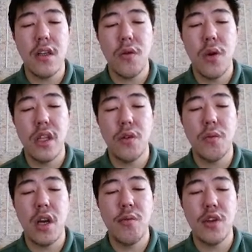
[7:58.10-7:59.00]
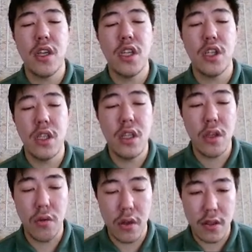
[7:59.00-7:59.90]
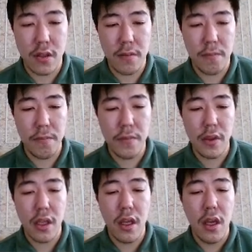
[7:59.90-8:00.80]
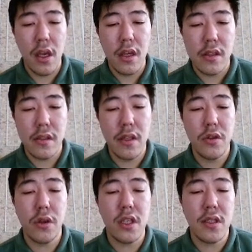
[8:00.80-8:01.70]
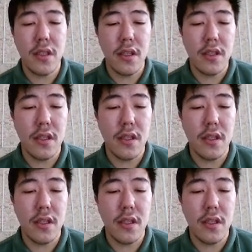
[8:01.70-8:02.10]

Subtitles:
quantum communication networks. There you can see the